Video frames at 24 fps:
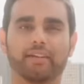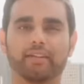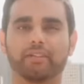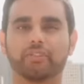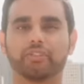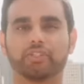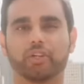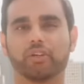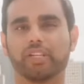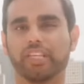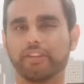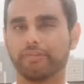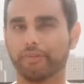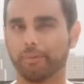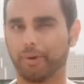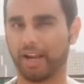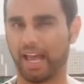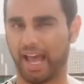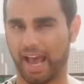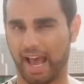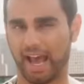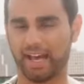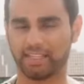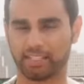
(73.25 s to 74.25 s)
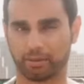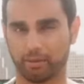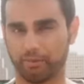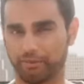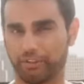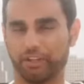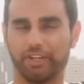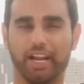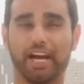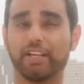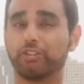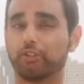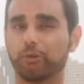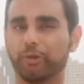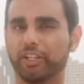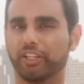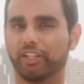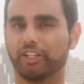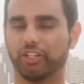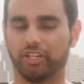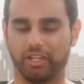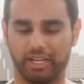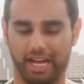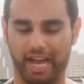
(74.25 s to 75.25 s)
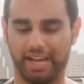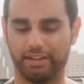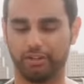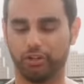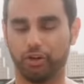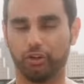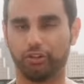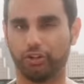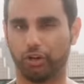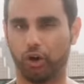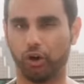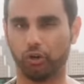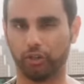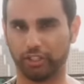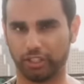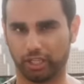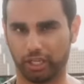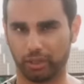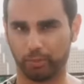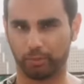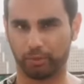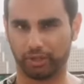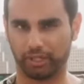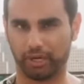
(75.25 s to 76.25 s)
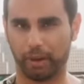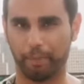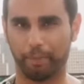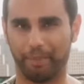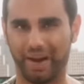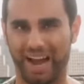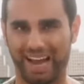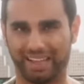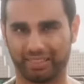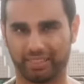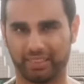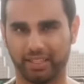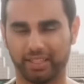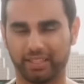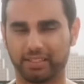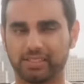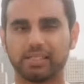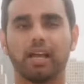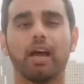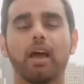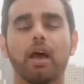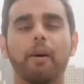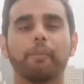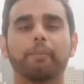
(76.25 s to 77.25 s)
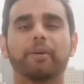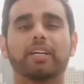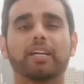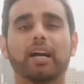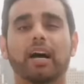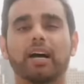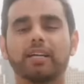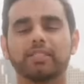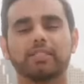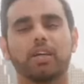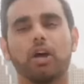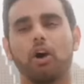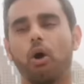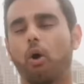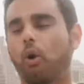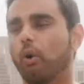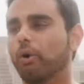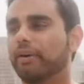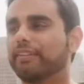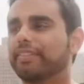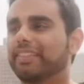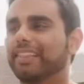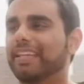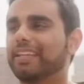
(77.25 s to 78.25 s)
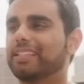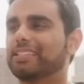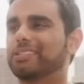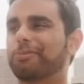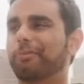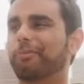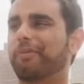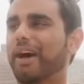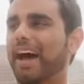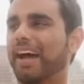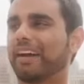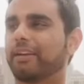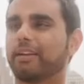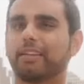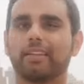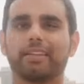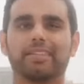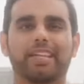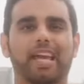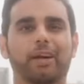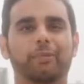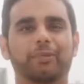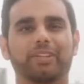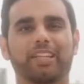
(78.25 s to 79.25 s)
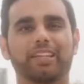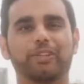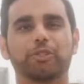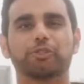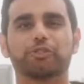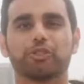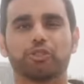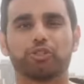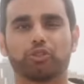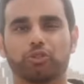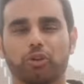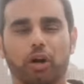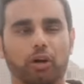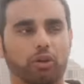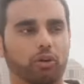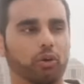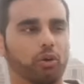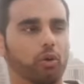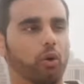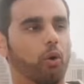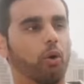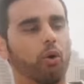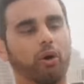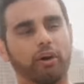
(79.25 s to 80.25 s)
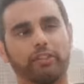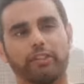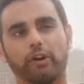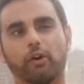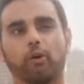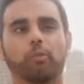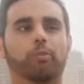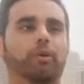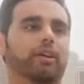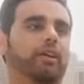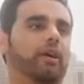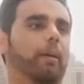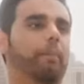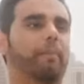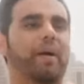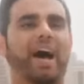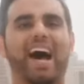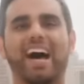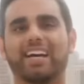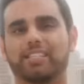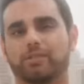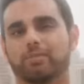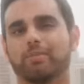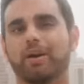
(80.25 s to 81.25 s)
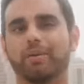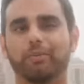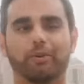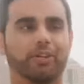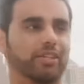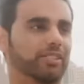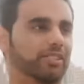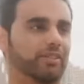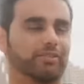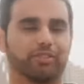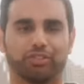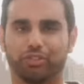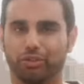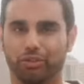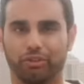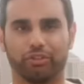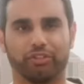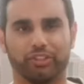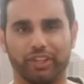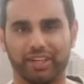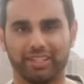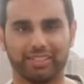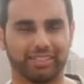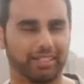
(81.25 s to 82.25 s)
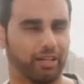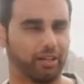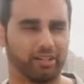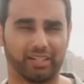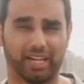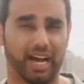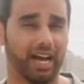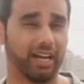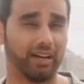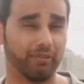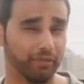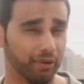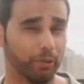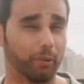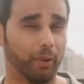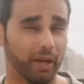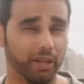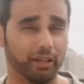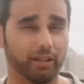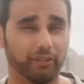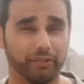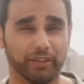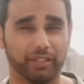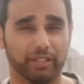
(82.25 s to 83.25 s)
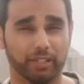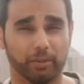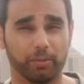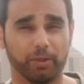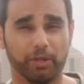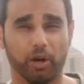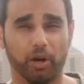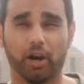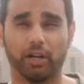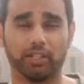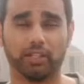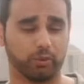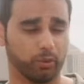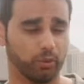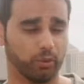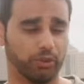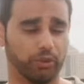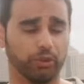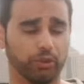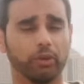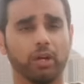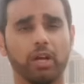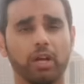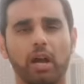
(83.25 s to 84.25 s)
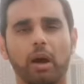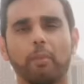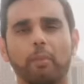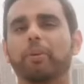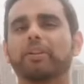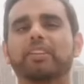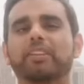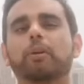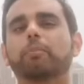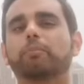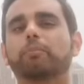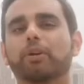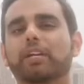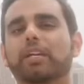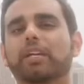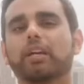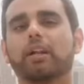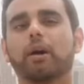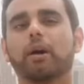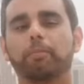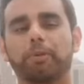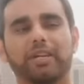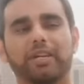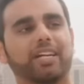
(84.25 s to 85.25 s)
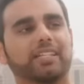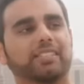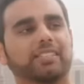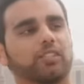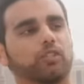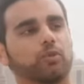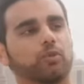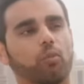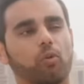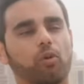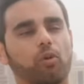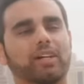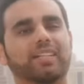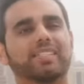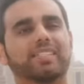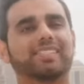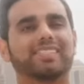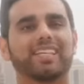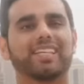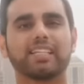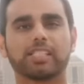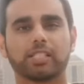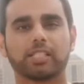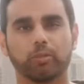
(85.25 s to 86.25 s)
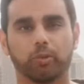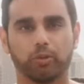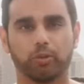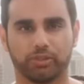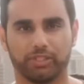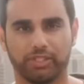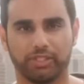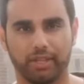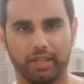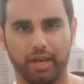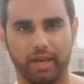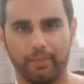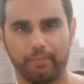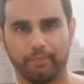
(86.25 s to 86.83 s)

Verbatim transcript: So even when I ask them if they're not doing good, I know they're only going to bring up bad things because, or things back in the day when they used to struggle, or they will bring up past memories of certain things that are kind of irrelevant, to be honest with you. But they bring it up because it's more accessible to them.